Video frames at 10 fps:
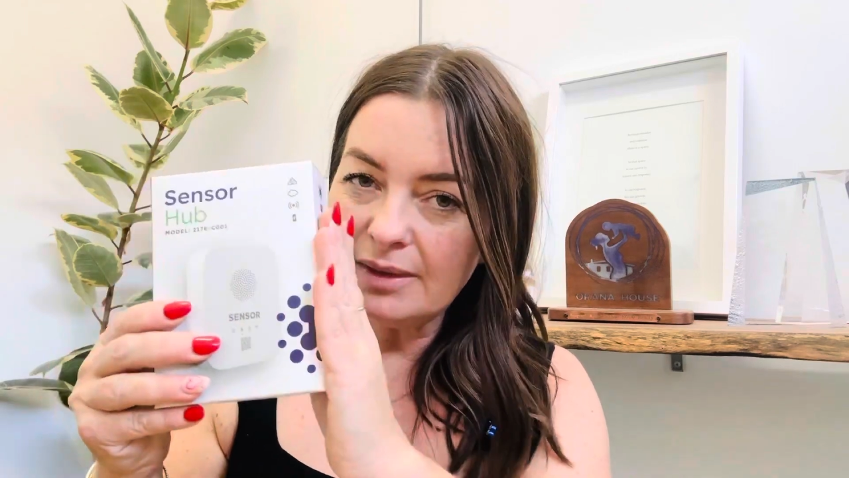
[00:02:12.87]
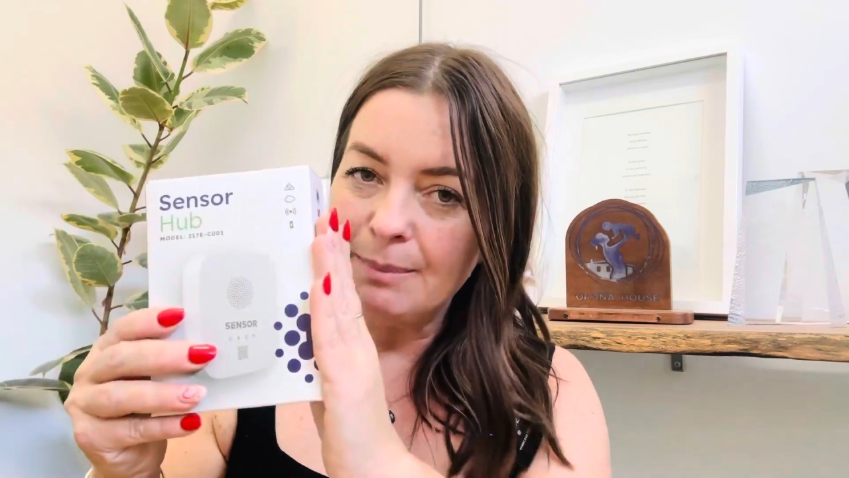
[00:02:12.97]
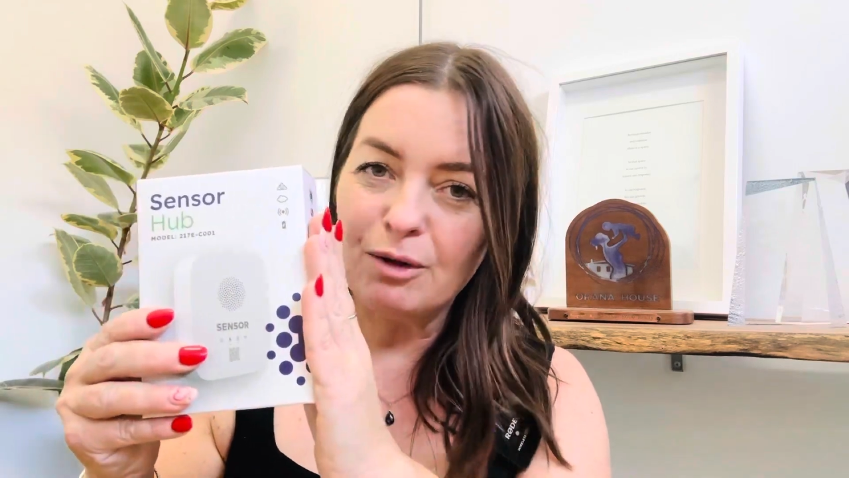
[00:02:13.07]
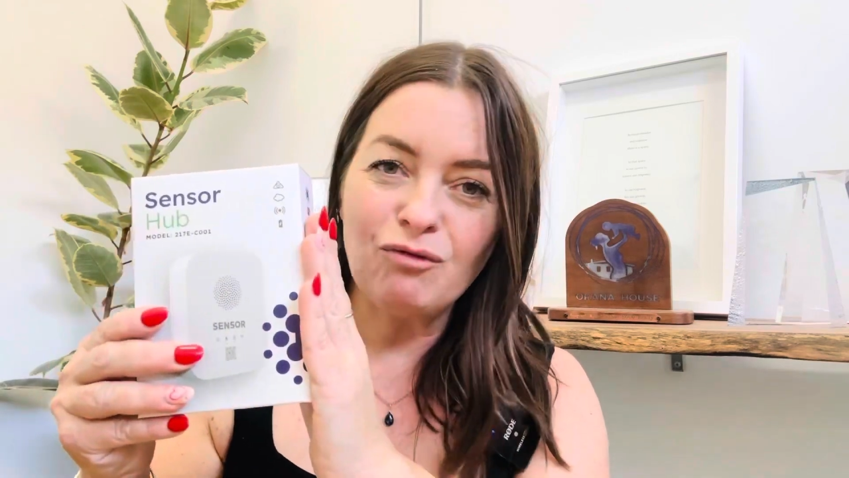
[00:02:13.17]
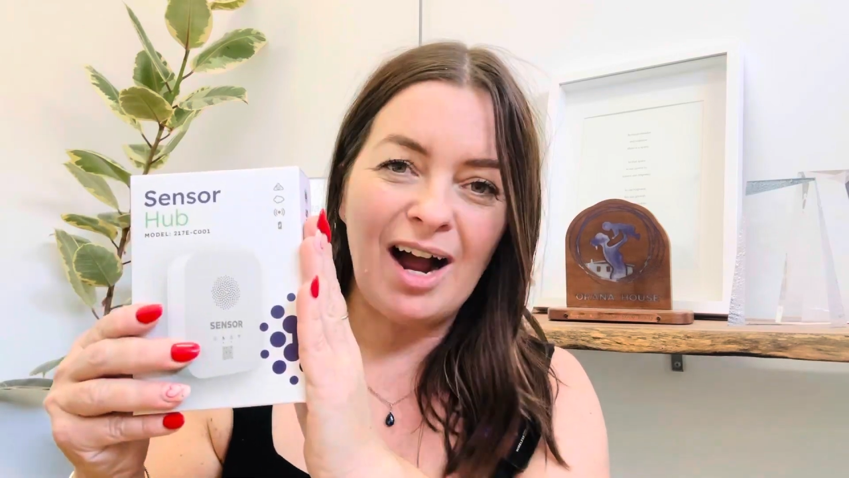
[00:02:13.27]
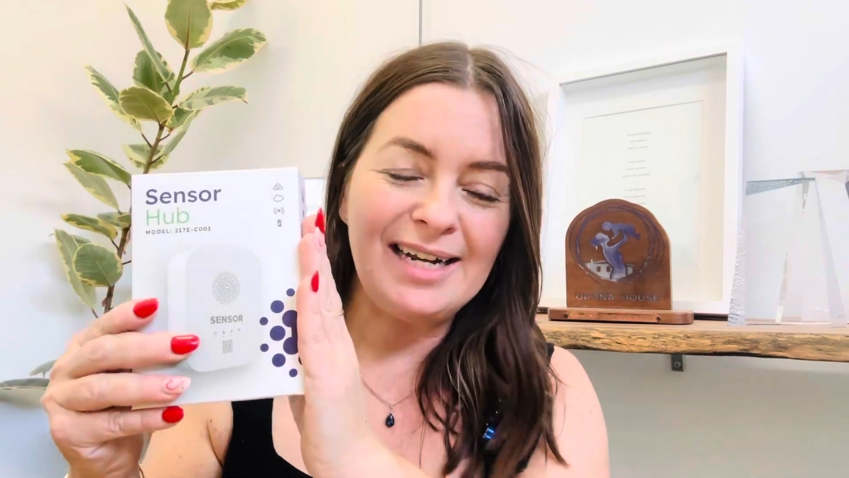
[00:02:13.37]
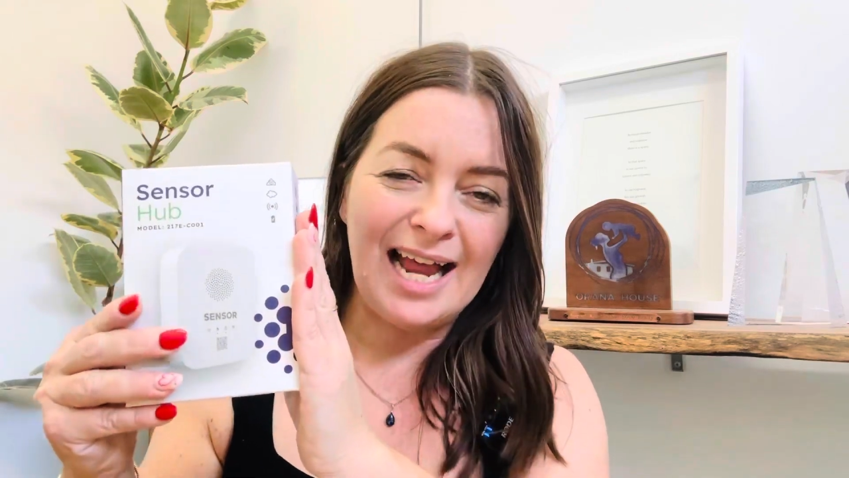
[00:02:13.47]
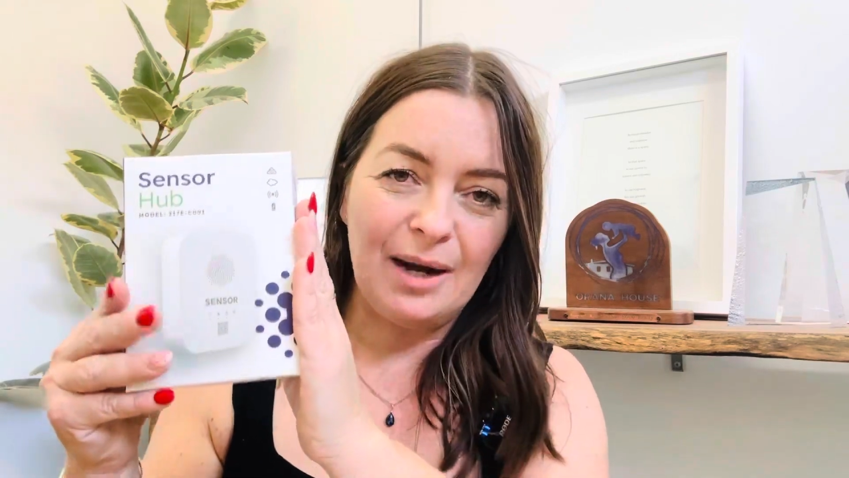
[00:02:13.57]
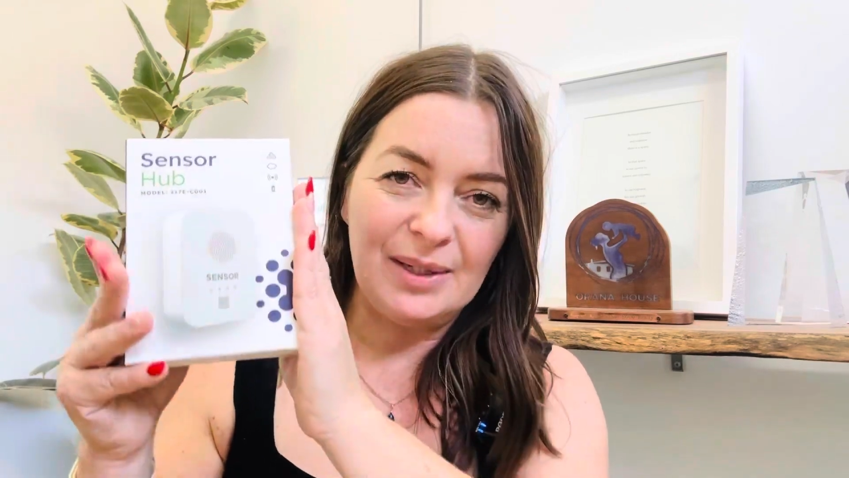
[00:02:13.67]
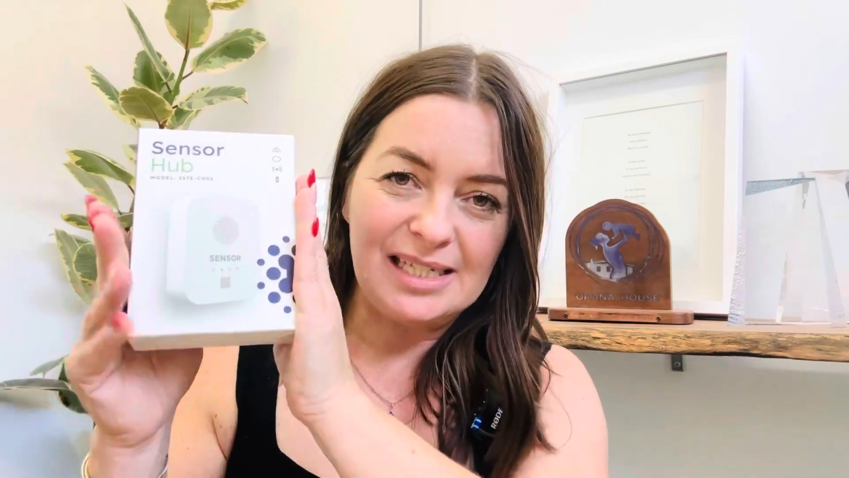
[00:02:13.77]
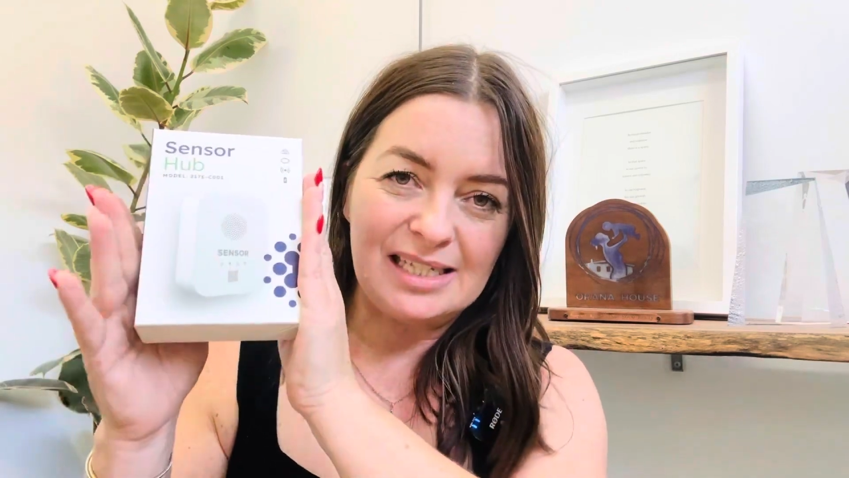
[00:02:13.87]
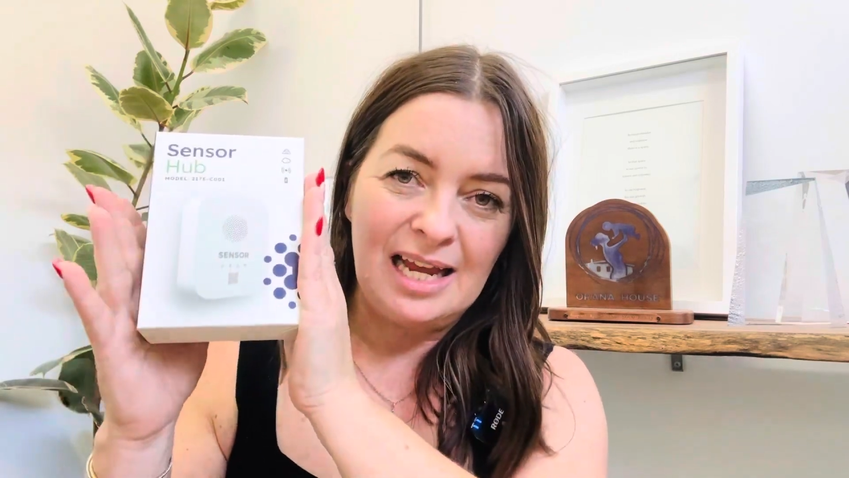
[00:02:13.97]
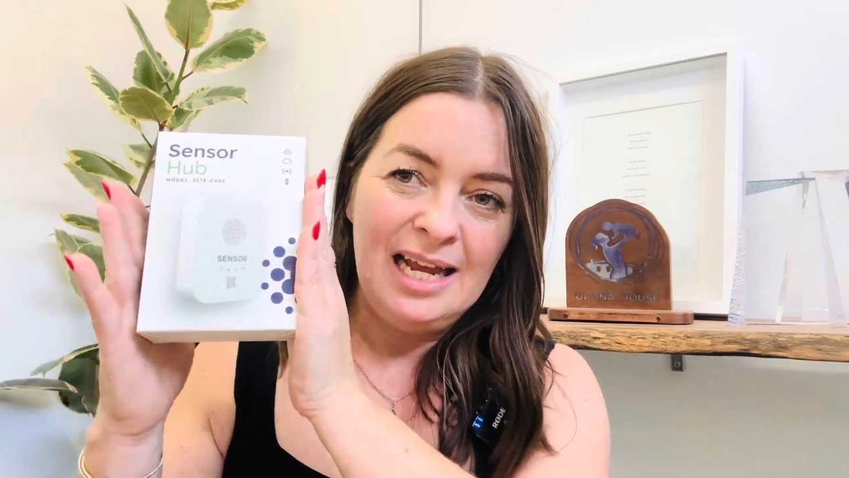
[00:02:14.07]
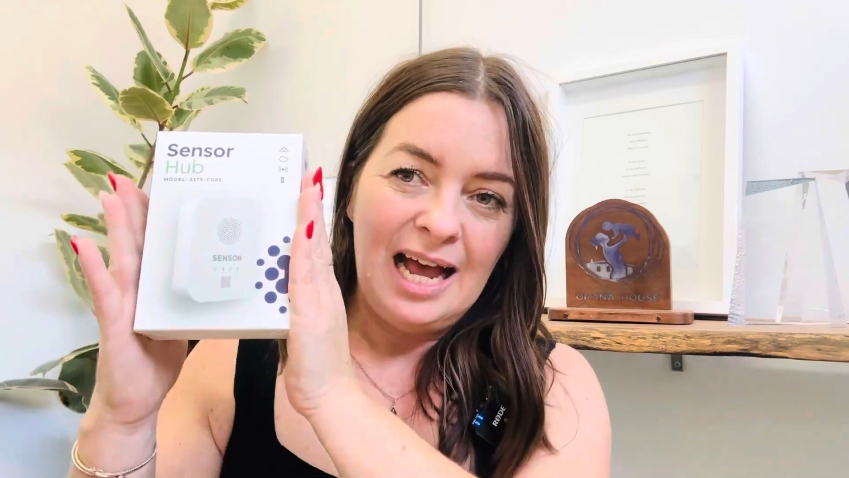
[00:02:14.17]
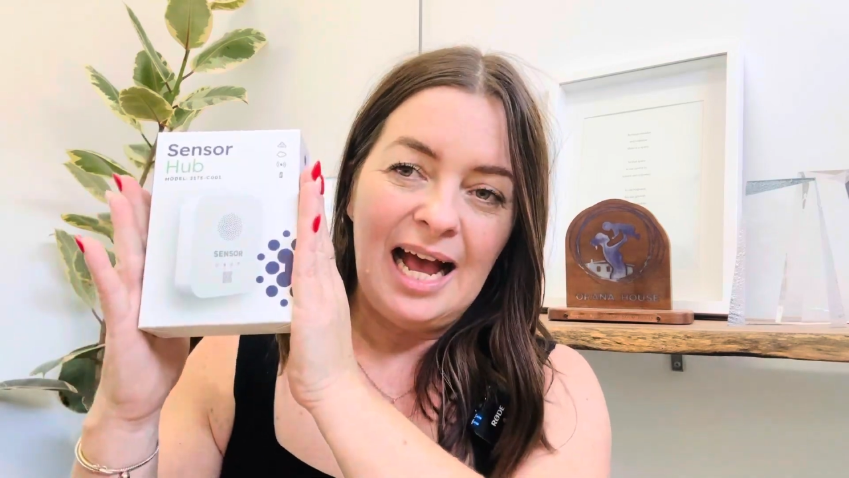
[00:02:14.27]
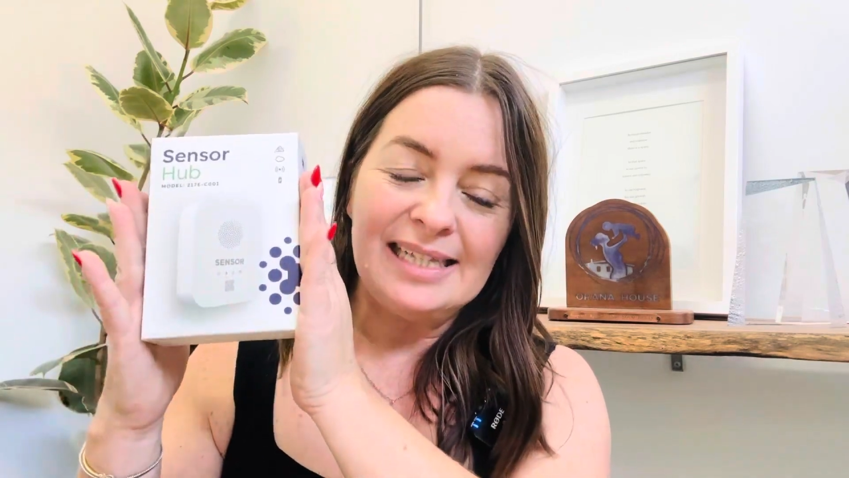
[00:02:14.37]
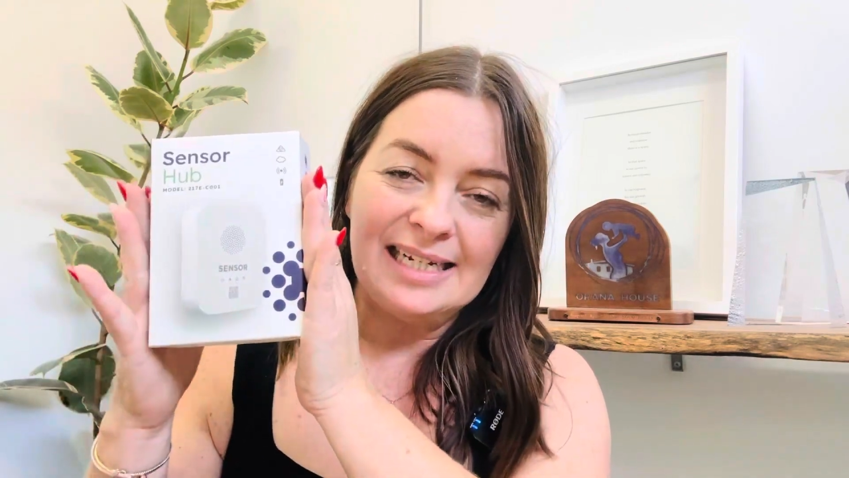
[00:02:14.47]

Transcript: But right now it has